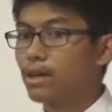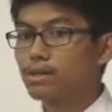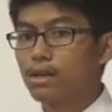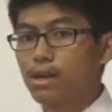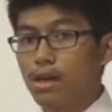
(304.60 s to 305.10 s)

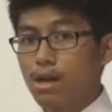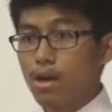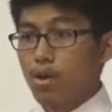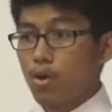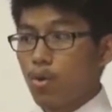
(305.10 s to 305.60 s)
because
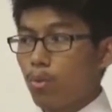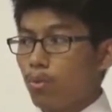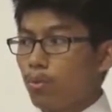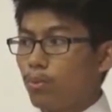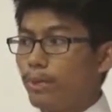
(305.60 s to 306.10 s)

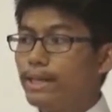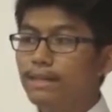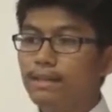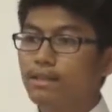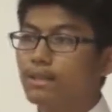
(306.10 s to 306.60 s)
we
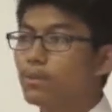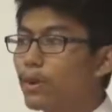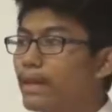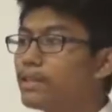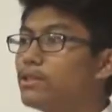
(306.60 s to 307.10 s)
need the
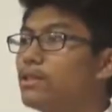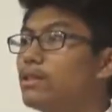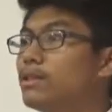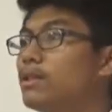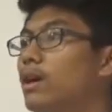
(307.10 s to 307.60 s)
way,
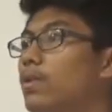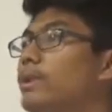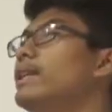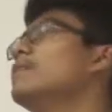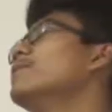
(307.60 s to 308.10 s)

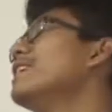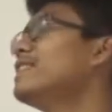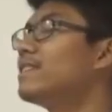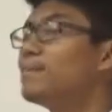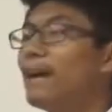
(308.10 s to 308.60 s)
we
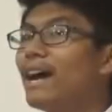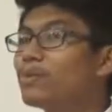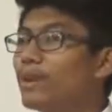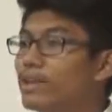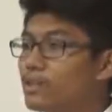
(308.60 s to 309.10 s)
need the
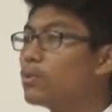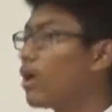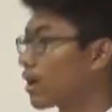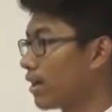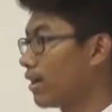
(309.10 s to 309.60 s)
pathway to
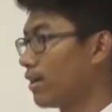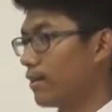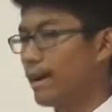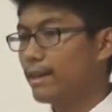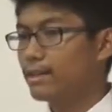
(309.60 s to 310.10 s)
walk,
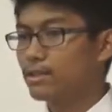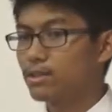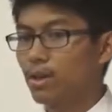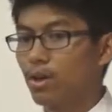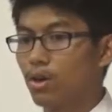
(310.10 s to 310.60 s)
right?
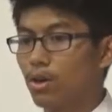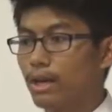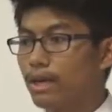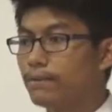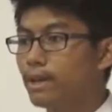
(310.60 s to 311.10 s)
So
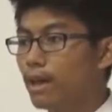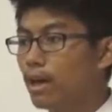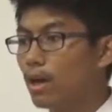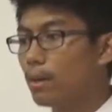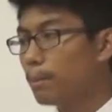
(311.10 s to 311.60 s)
if
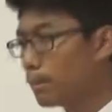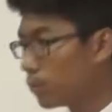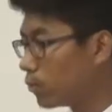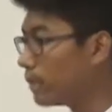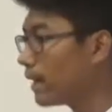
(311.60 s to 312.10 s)

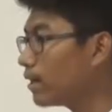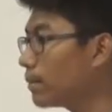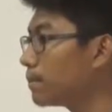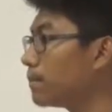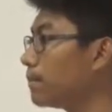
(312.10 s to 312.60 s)
we might
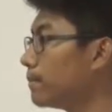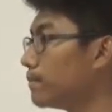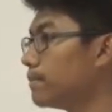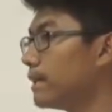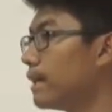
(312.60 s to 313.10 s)
not
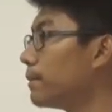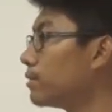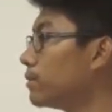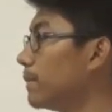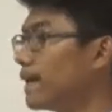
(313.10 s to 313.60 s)
be
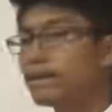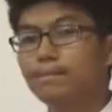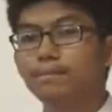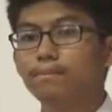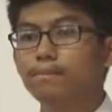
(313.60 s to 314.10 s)
able to make
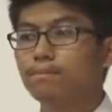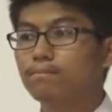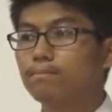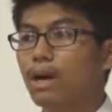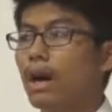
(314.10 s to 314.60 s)

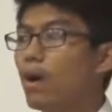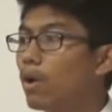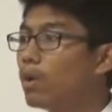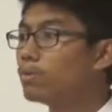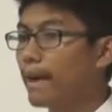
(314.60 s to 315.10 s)

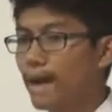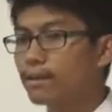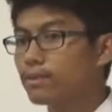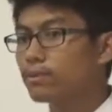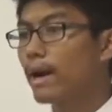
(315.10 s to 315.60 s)
our own
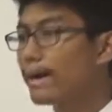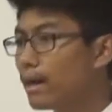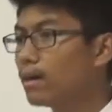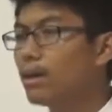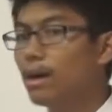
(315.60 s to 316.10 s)
path right
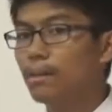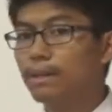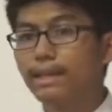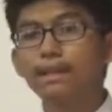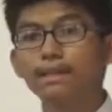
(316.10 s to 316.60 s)
now,
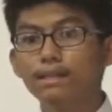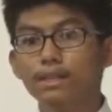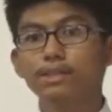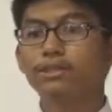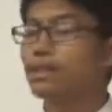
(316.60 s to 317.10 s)
but then
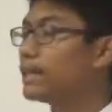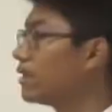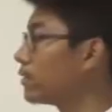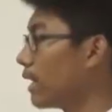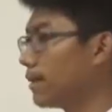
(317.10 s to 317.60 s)
teachers are
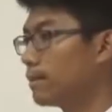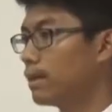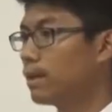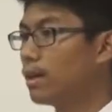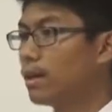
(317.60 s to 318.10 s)
here to help.
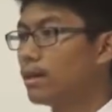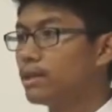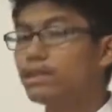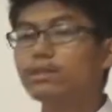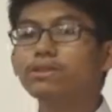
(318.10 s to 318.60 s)

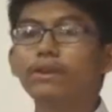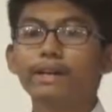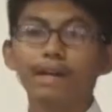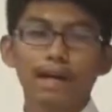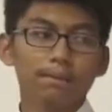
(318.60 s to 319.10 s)
Teachers
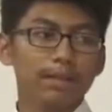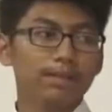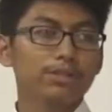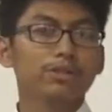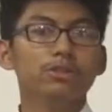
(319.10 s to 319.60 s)
already help
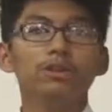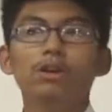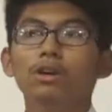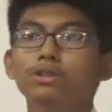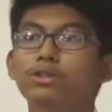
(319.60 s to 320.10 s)
us to